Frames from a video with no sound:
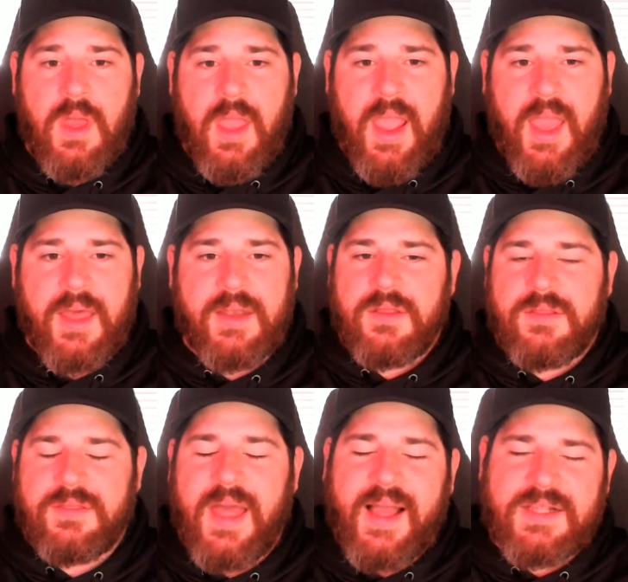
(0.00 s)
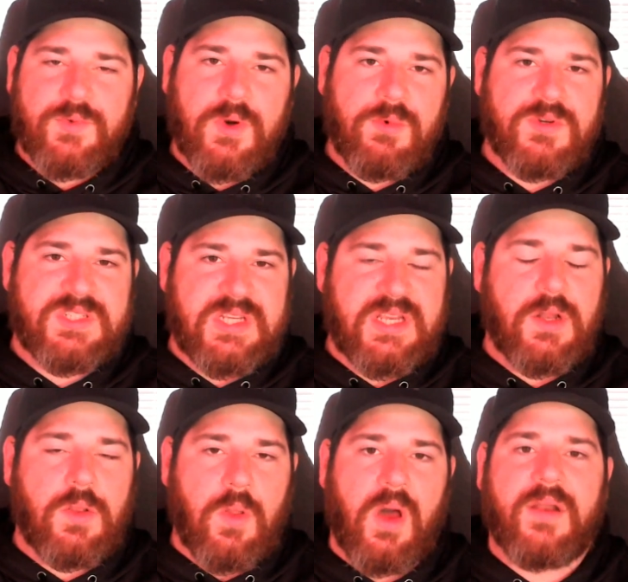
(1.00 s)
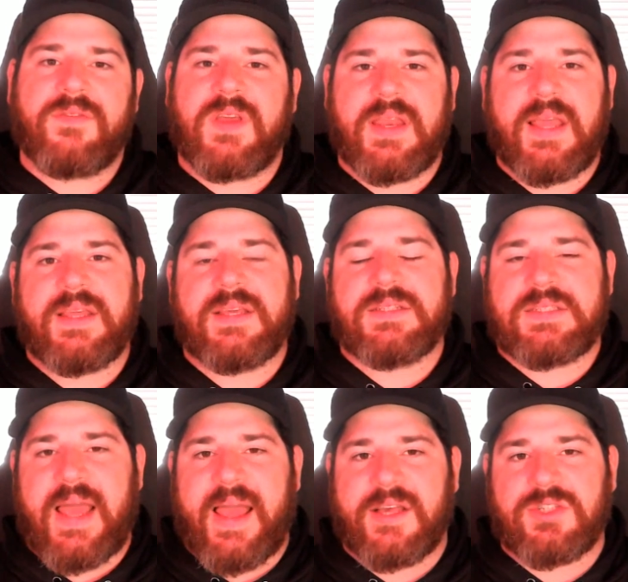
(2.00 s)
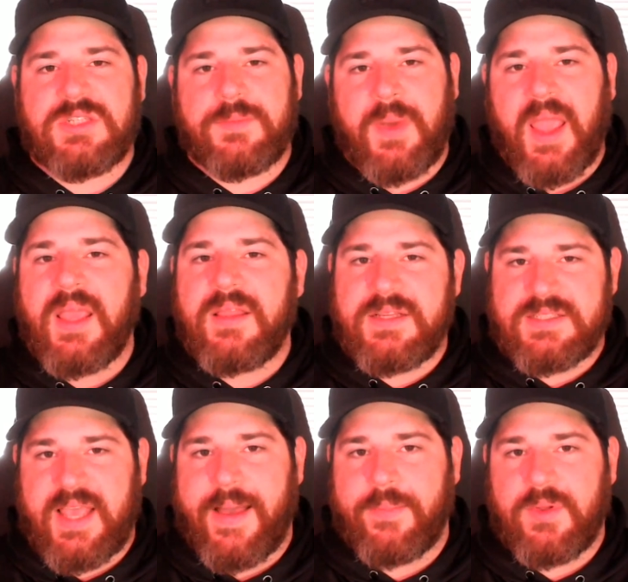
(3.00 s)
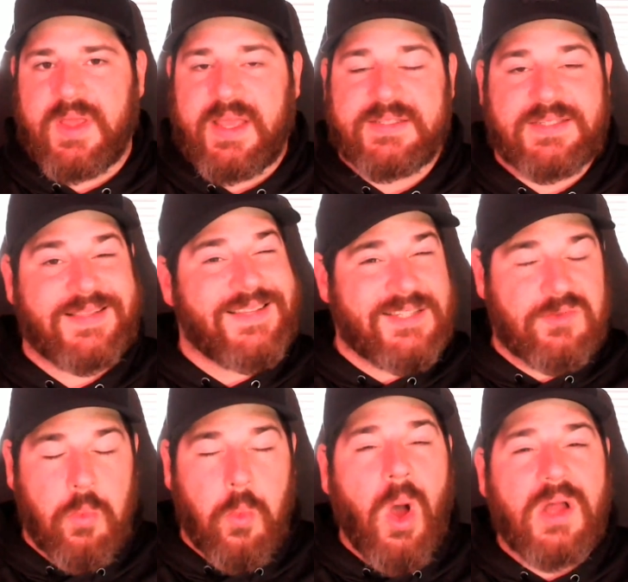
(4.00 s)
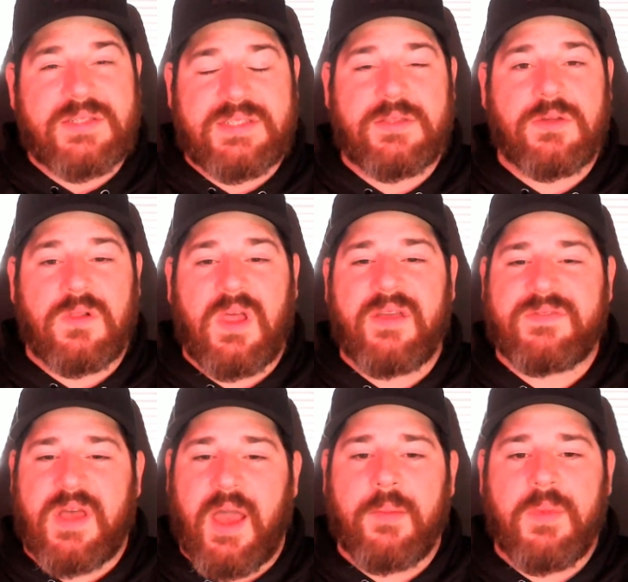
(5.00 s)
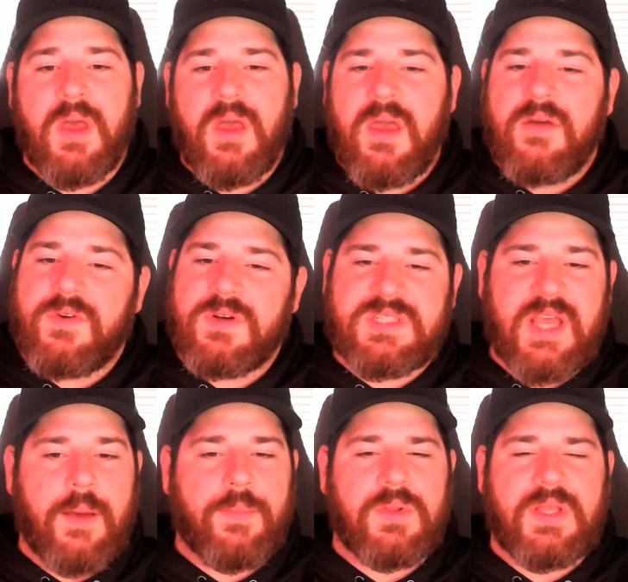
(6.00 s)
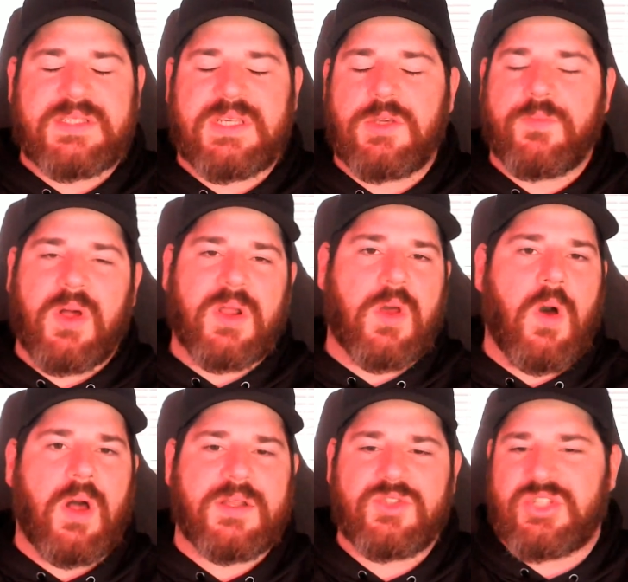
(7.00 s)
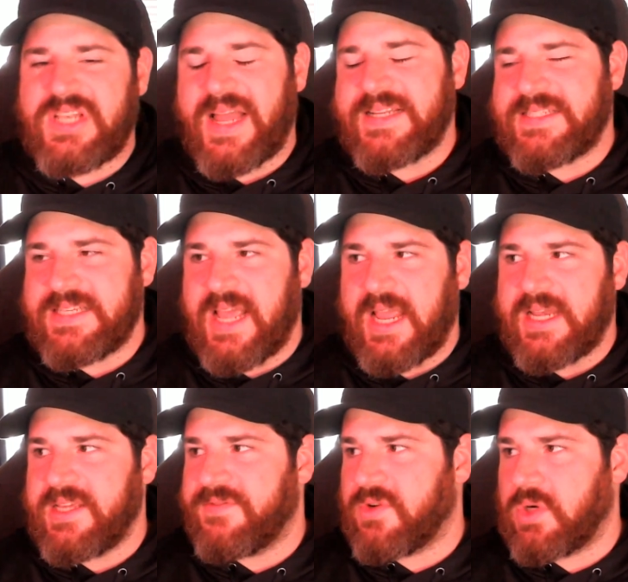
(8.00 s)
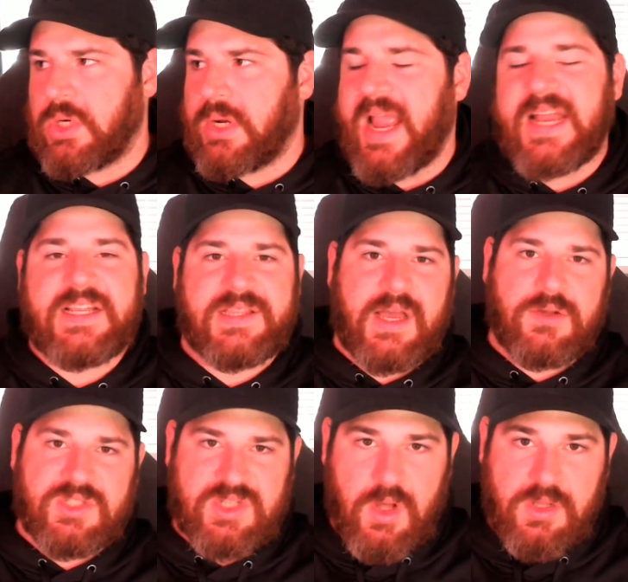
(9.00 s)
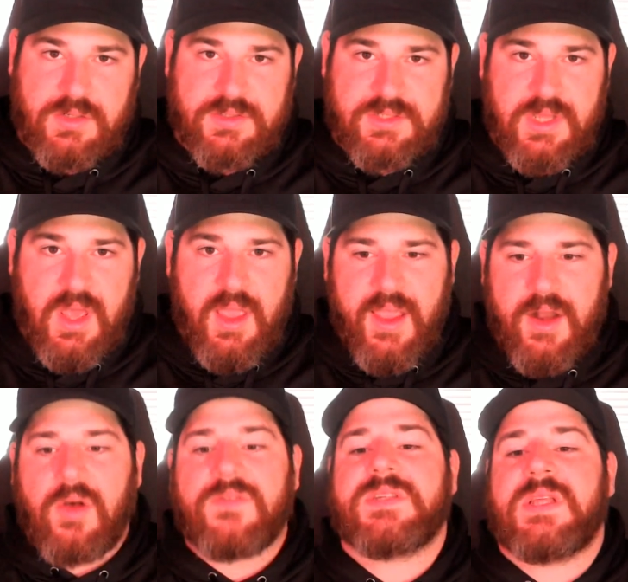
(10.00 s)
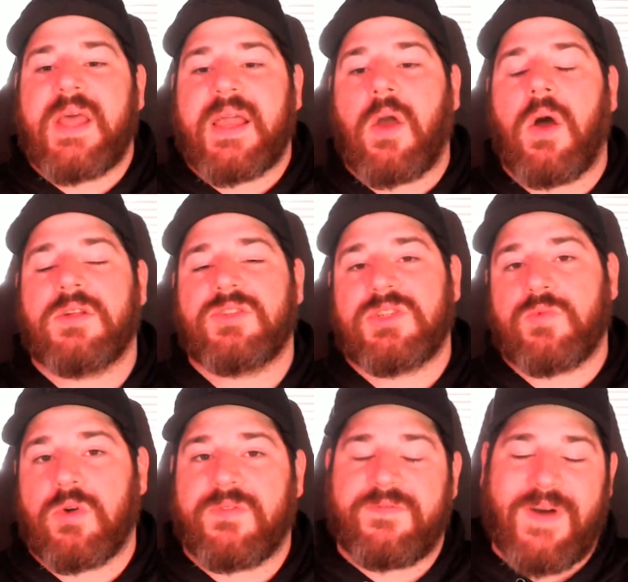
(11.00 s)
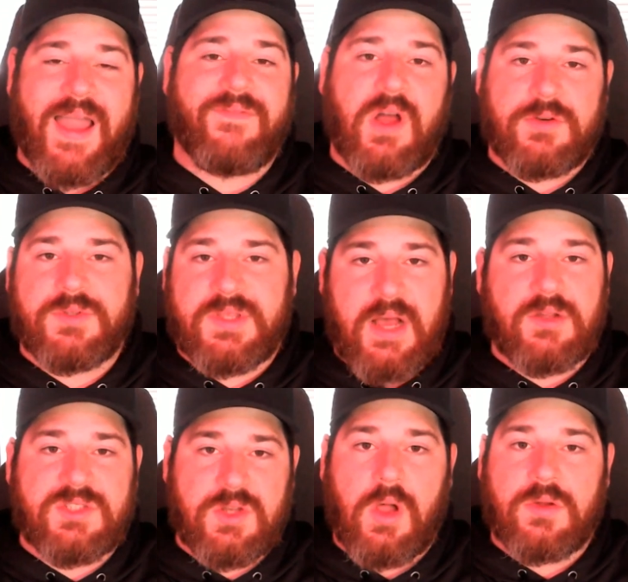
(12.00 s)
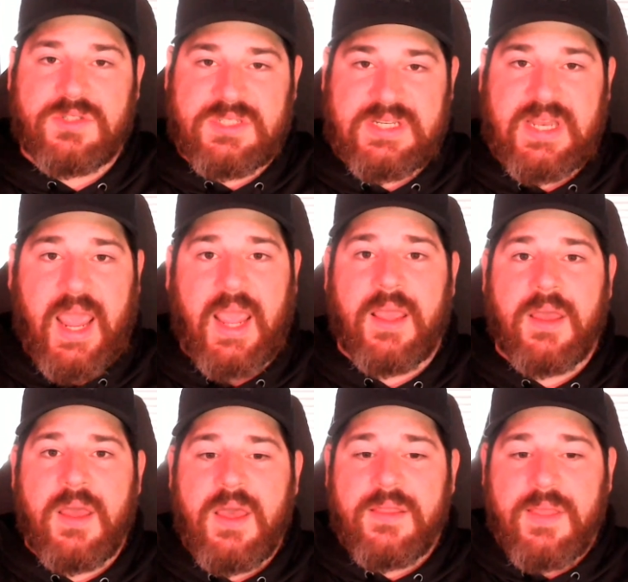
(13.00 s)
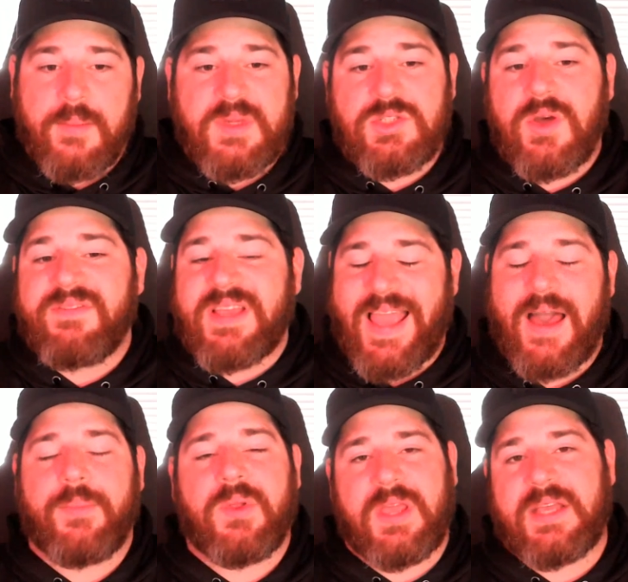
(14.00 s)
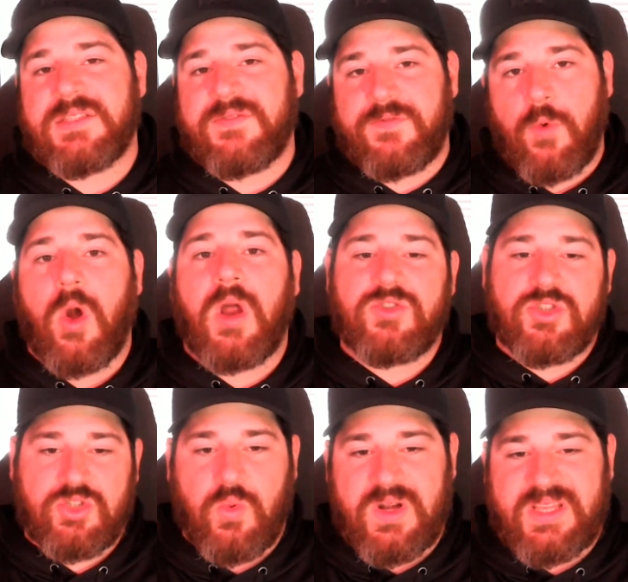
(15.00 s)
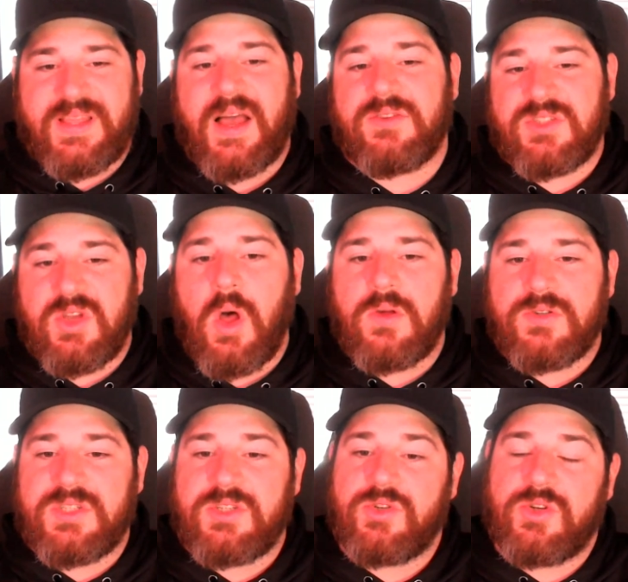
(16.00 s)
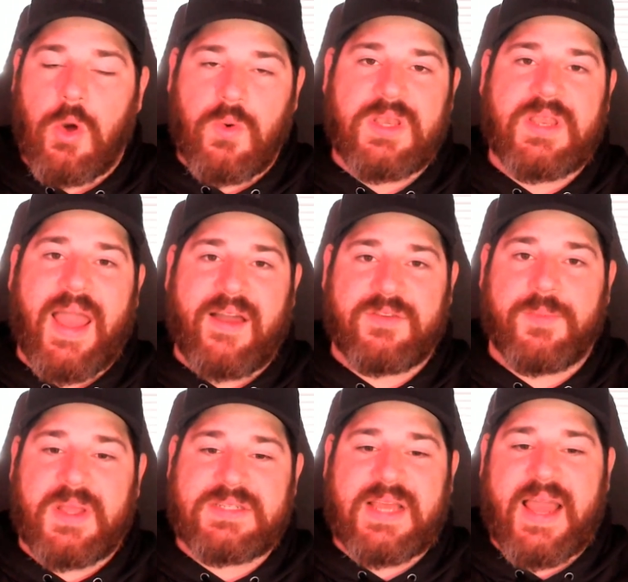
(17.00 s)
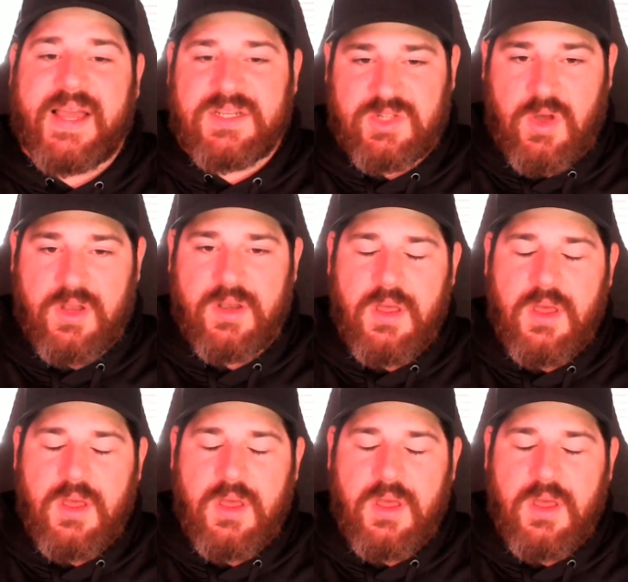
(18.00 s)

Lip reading: And that's where we're seeing a lot of Canadians actually pay these capital gains at least once in their lifetime. For example, let's say you bought a cottage in 1980 for $80,000. And all of a sudden that cottage is worth $500,000 today. That means you have a capital gains of $420,000 that you're going to have to pay tax on.